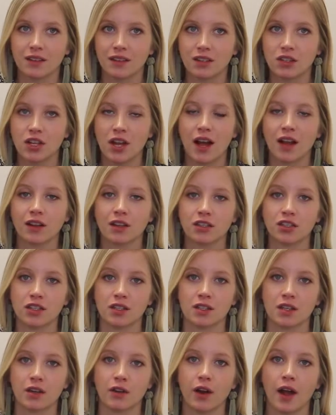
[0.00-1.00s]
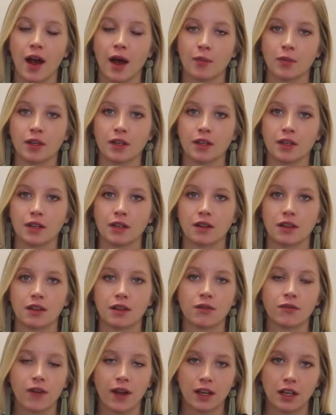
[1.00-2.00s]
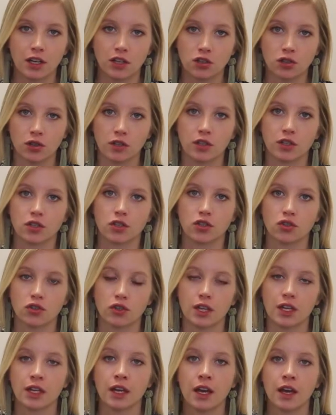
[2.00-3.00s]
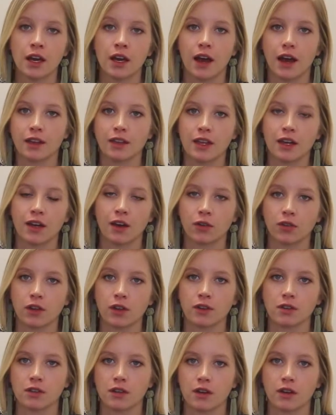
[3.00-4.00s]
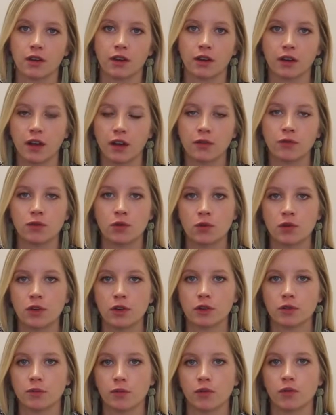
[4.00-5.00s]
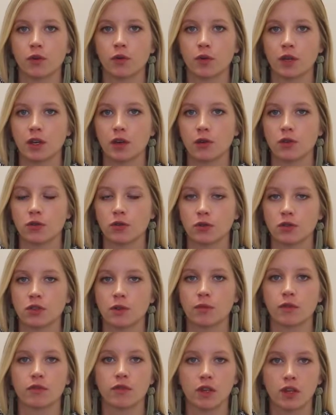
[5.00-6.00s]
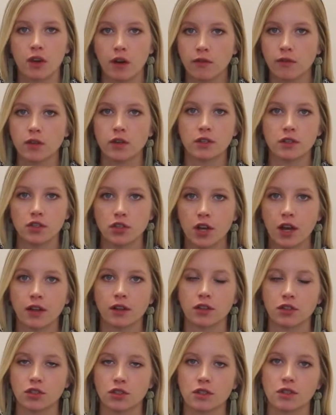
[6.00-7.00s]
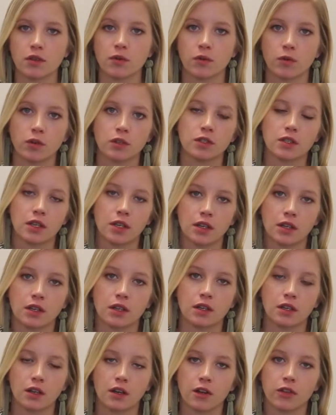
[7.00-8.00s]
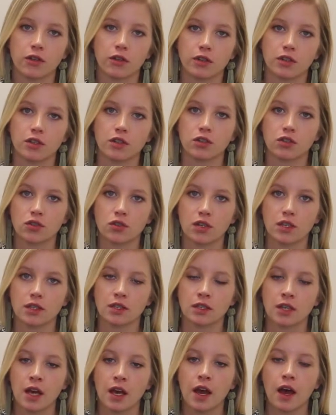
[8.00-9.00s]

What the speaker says: challenges that are happening in the financial industry. I think healthcare's got a few years before we go through some of the governance challenges that we're seeing in other industries.